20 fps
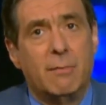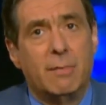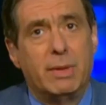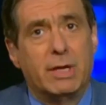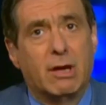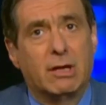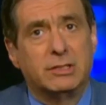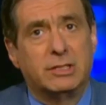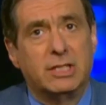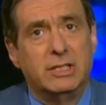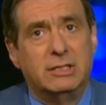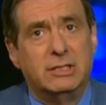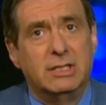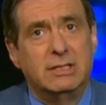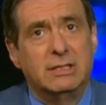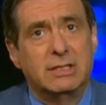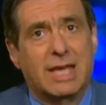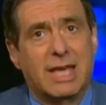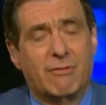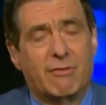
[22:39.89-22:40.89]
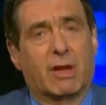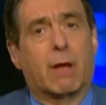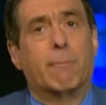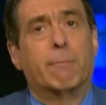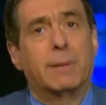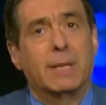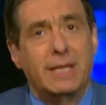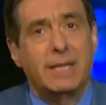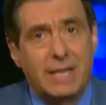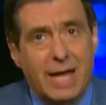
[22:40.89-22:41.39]
because he didn't give a
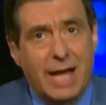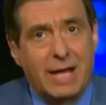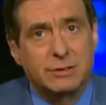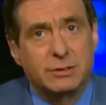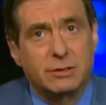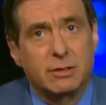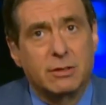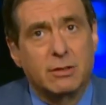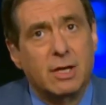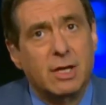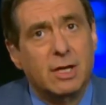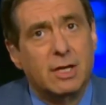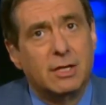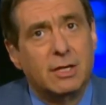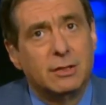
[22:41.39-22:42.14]
complete answer